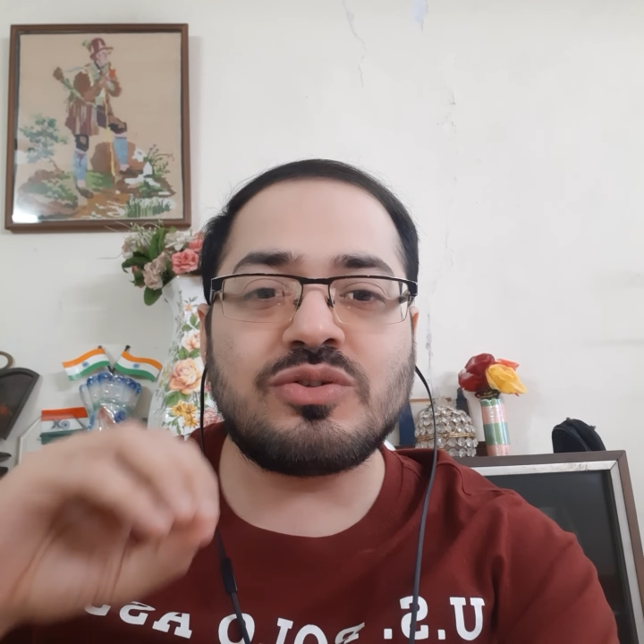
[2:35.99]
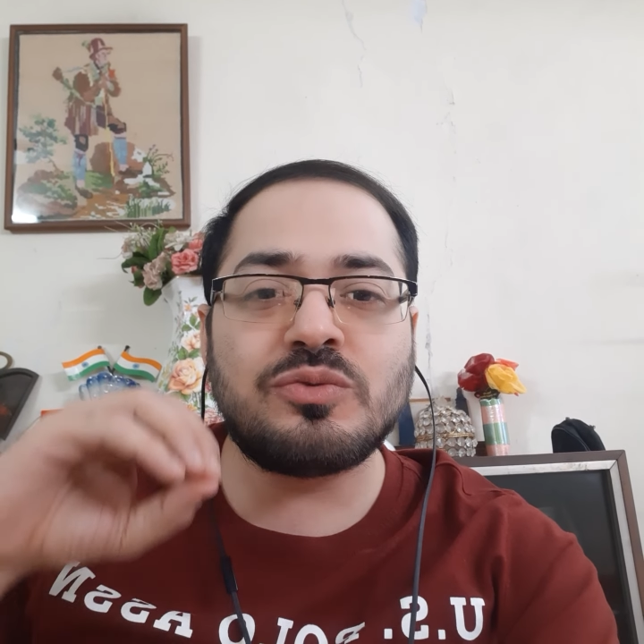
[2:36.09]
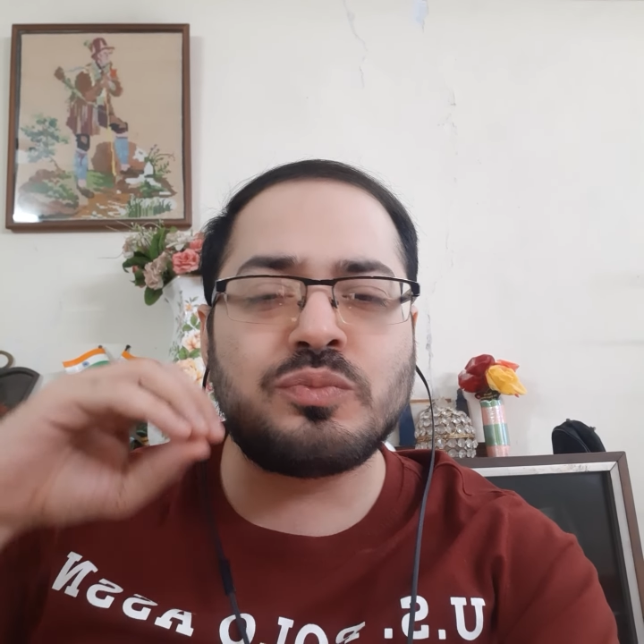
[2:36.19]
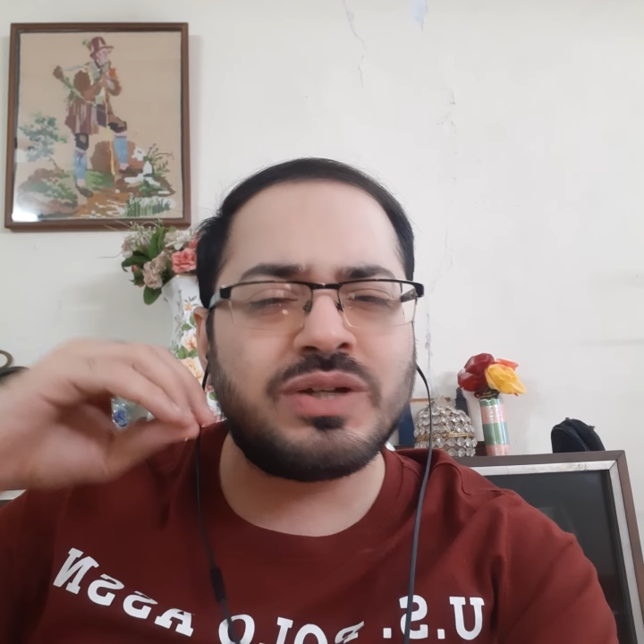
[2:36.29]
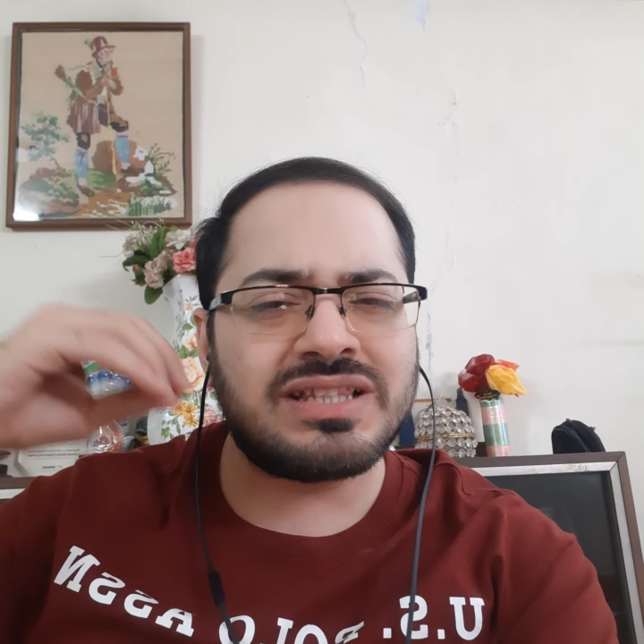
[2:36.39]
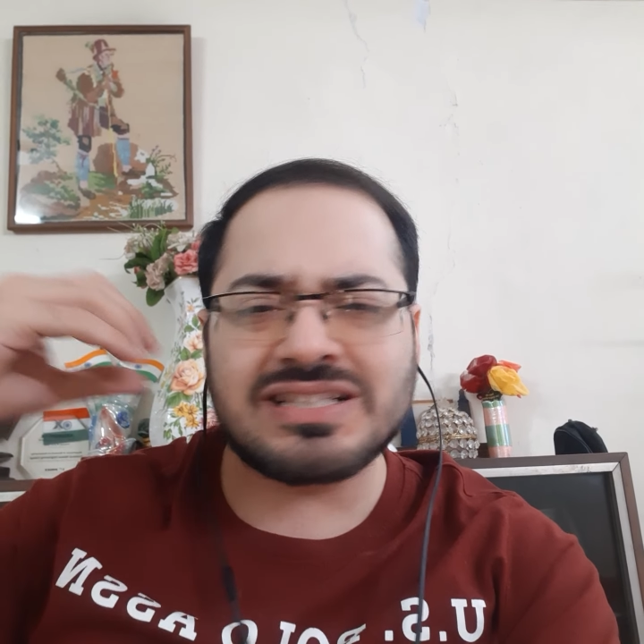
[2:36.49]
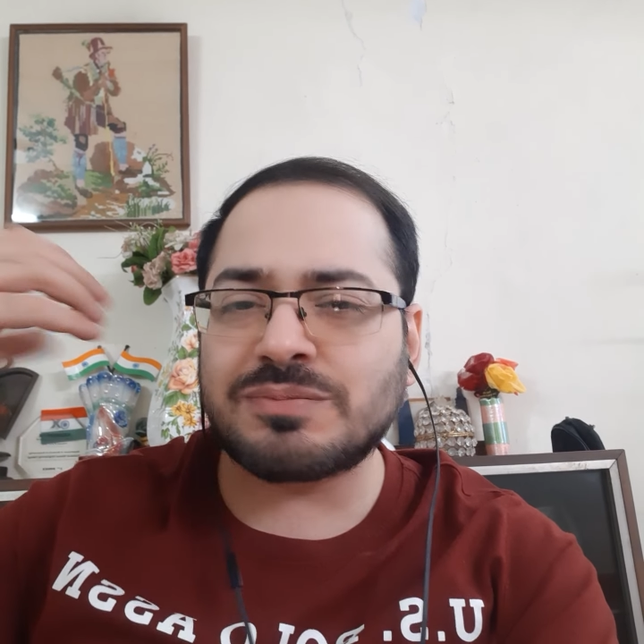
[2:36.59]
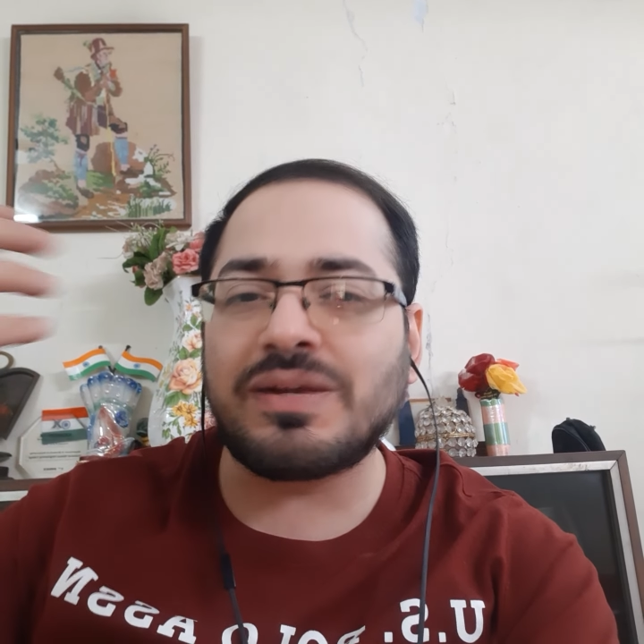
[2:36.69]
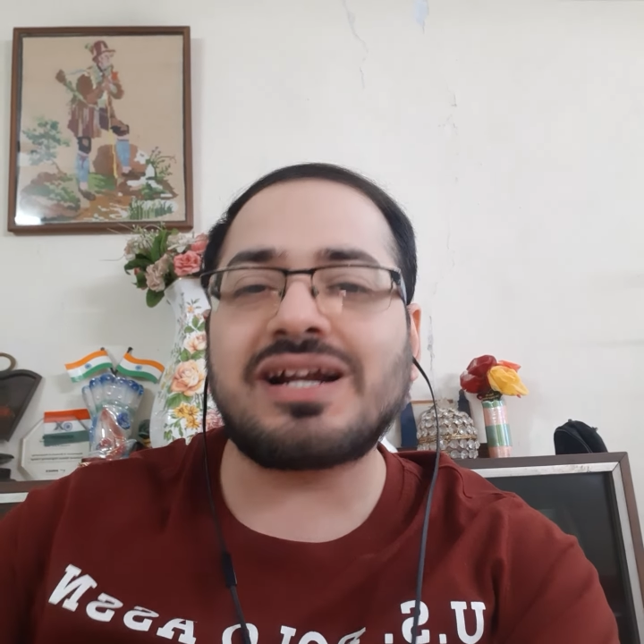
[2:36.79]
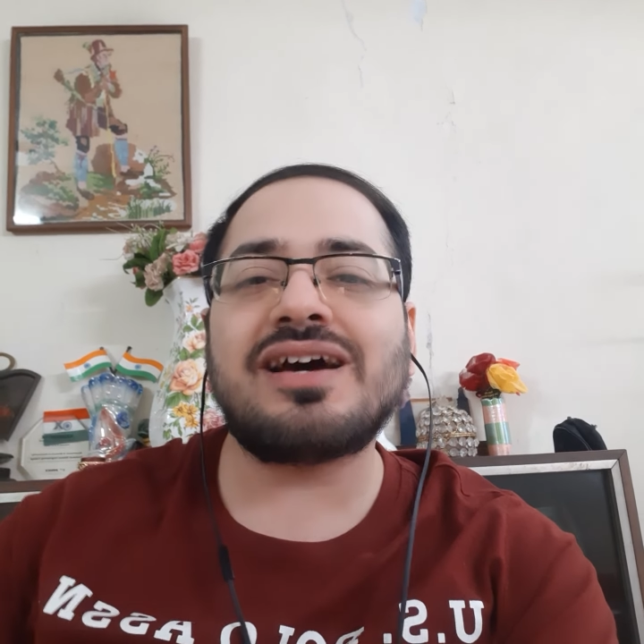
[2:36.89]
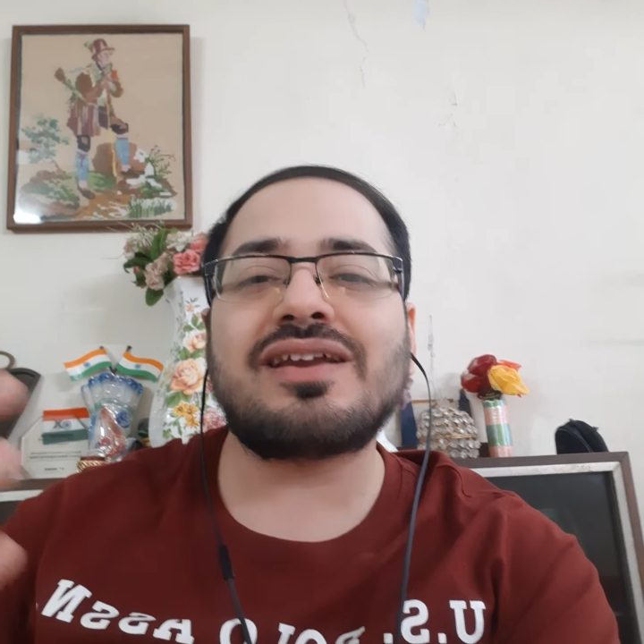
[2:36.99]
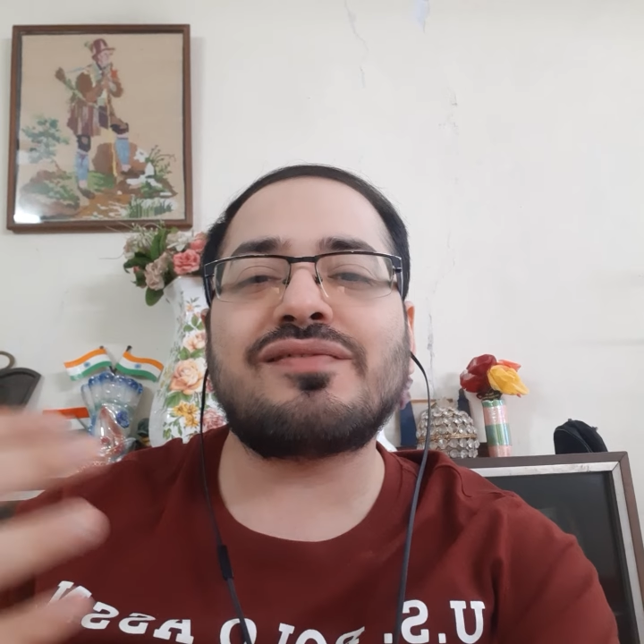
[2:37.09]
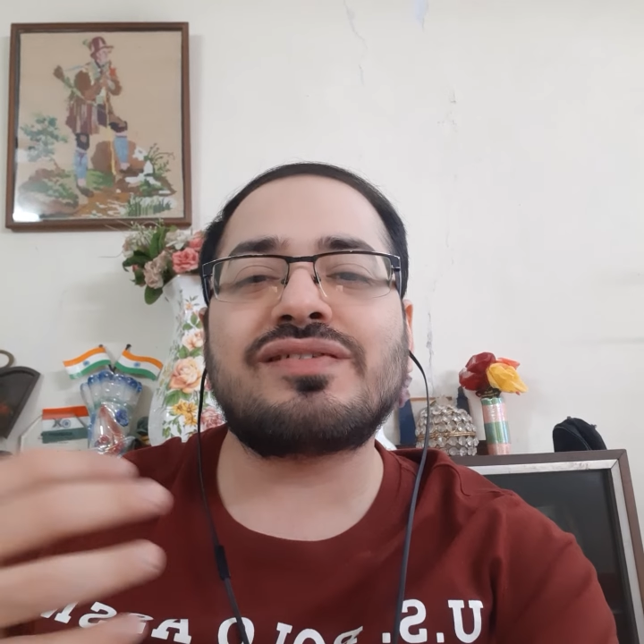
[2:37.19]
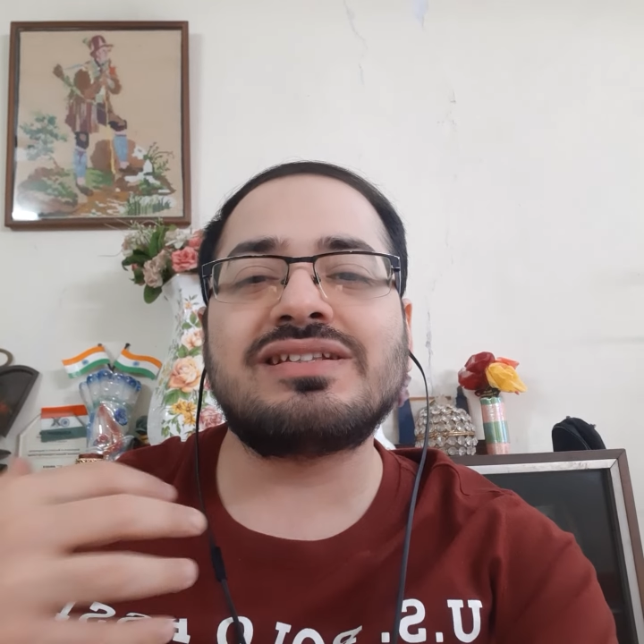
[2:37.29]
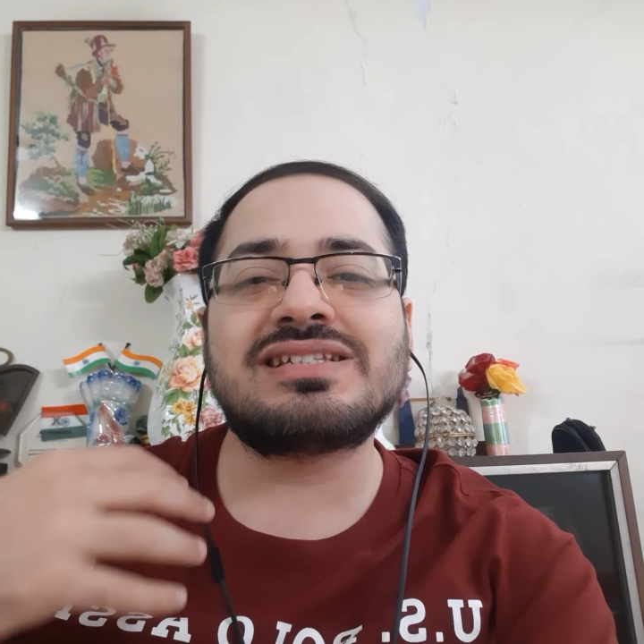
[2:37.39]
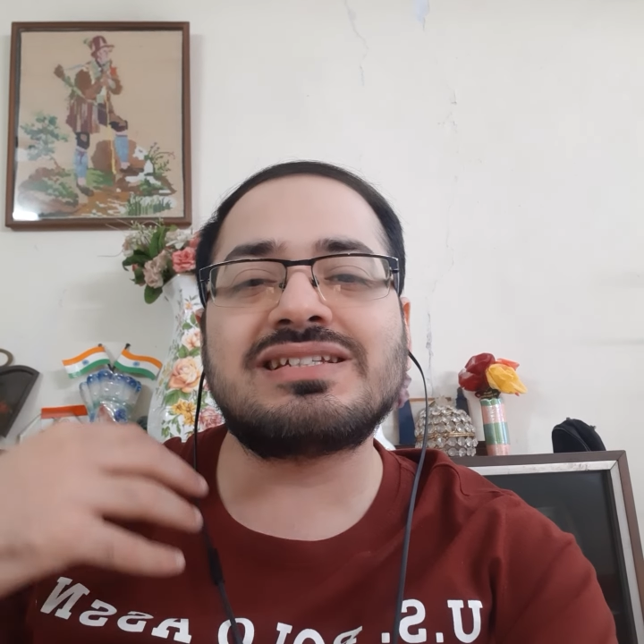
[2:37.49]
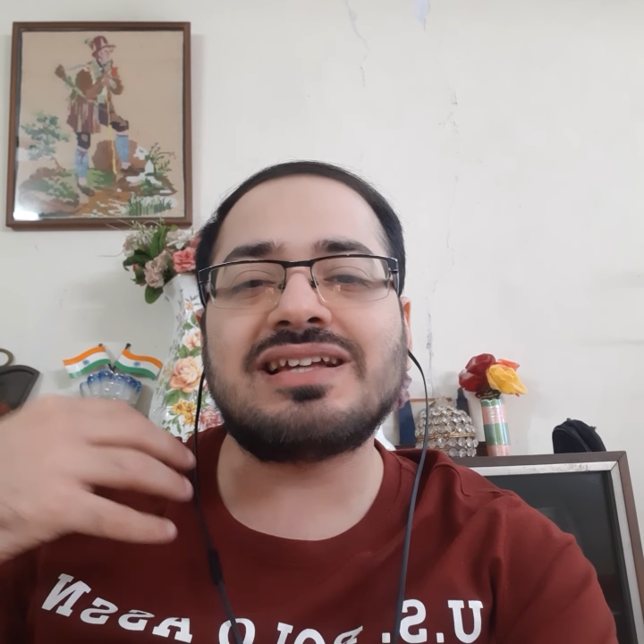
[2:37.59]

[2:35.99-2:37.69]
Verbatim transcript: with its meta references